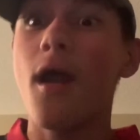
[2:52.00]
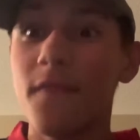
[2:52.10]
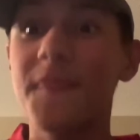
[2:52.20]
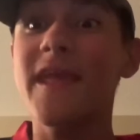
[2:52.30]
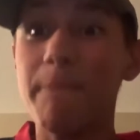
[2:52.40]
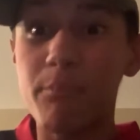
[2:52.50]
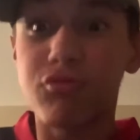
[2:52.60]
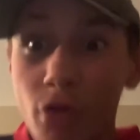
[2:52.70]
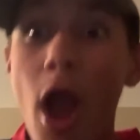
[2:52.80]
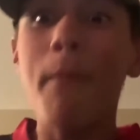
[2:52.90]
The
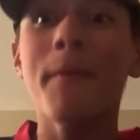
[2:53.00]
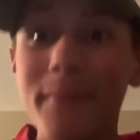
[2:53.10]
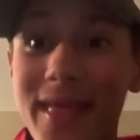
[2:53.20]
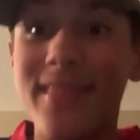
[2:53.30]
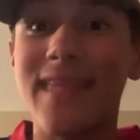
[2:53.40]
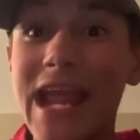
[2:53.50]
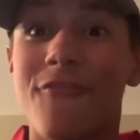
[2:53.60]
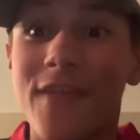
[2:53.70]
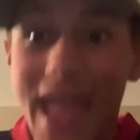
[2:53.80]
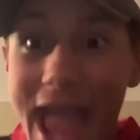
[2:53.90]
problem is
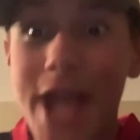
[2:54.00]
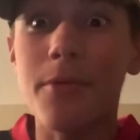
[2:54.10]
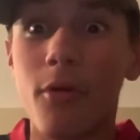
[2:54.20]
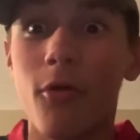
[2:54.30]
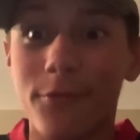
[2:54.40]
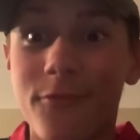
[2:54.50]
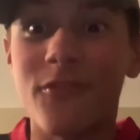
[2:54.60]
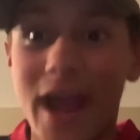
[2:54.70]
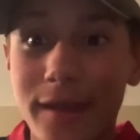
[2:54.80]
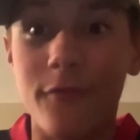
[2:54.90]
if animals
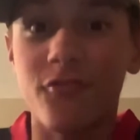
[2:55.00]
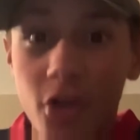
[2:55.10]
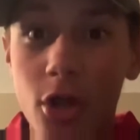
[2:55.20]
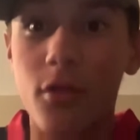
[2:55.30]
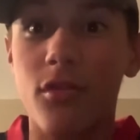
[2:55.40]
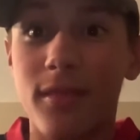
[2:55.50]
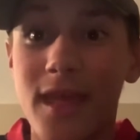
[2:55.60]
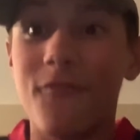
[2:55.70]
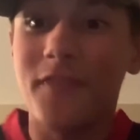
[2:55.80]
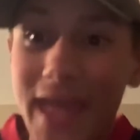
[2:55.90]
find it first.
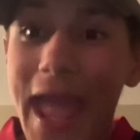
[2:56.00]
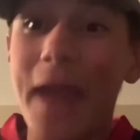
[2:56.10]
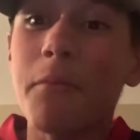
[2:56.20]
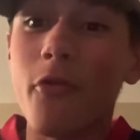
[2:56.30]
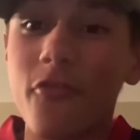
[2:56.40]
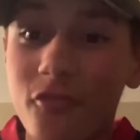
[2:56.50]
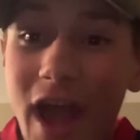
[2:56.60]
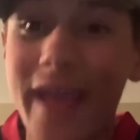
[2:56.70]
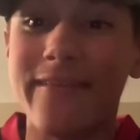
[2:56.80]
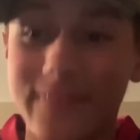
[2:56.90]
If the animals
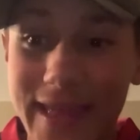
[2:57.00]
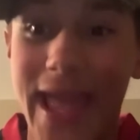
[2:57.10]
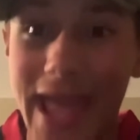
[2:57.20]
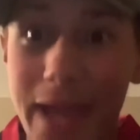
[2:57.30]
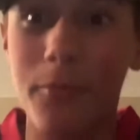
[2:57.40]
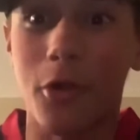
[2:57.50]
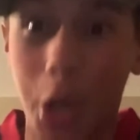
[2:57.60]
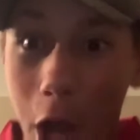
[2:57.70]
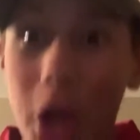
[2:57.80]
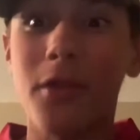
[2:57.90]
find the animal
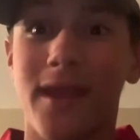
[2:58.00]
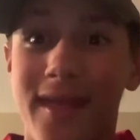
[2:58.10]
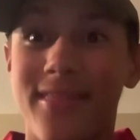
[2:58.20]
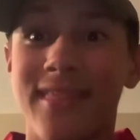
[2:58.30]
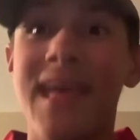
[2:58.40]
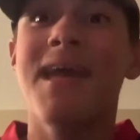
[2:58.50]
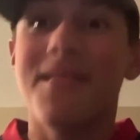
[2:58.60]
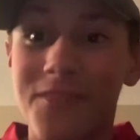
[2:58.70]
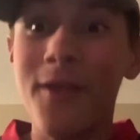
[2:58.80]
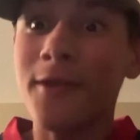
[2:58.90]
carcass,
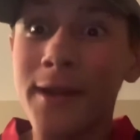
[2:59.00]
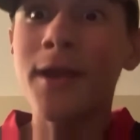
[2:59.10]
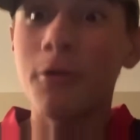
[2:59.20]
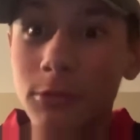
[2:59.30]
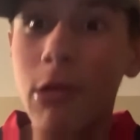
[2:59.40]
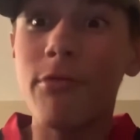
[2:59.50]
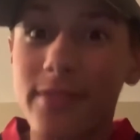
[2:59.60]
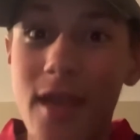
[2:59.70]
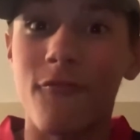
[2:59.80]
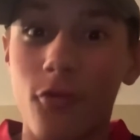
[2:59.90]
they're going to go close
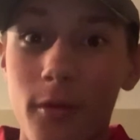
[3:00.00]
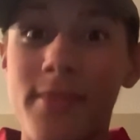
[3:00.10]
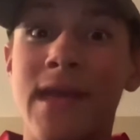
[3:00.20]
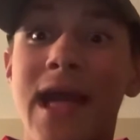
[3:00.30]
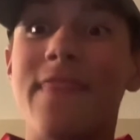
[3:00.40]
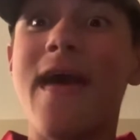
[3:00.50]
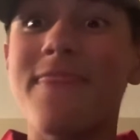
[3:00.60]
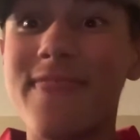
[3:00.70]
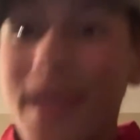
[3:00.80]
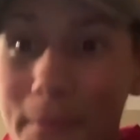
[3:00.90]
enough to it
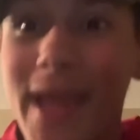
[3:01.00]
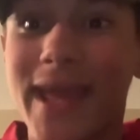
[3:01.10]
that they might